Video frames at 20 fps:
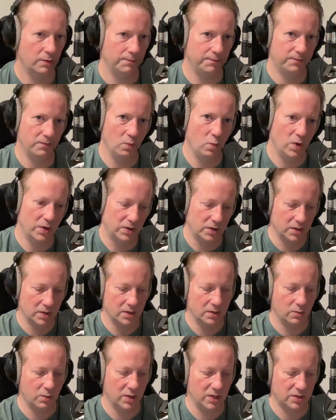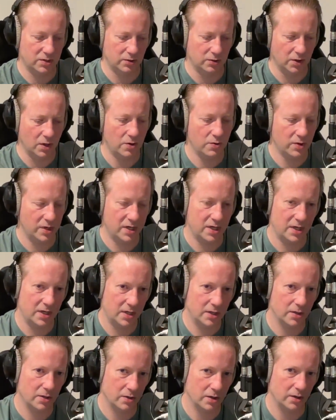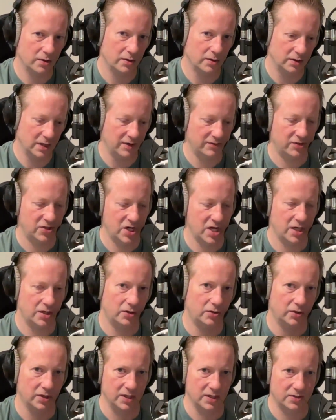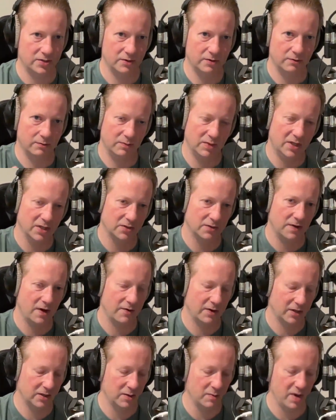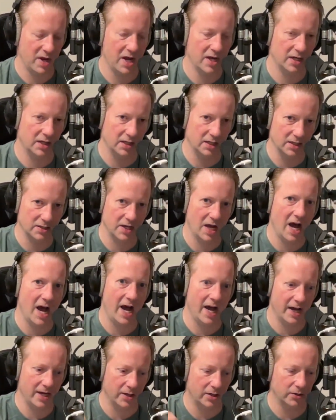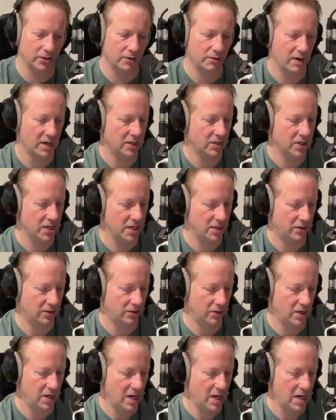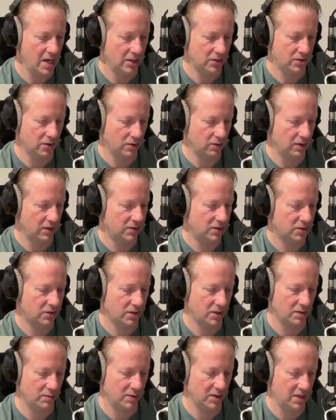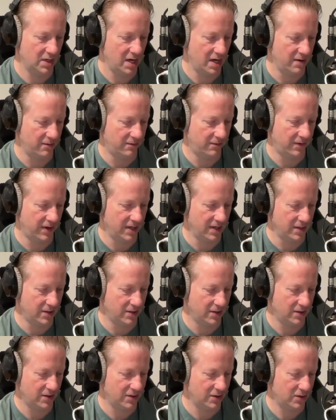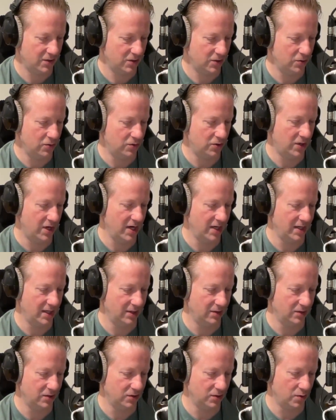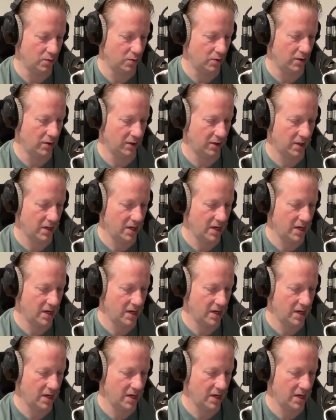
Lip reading: when it's low here on the left channel, it's because of how I got the panning, it's high on the right channel. So it's just going to be a fight to try and get this to work.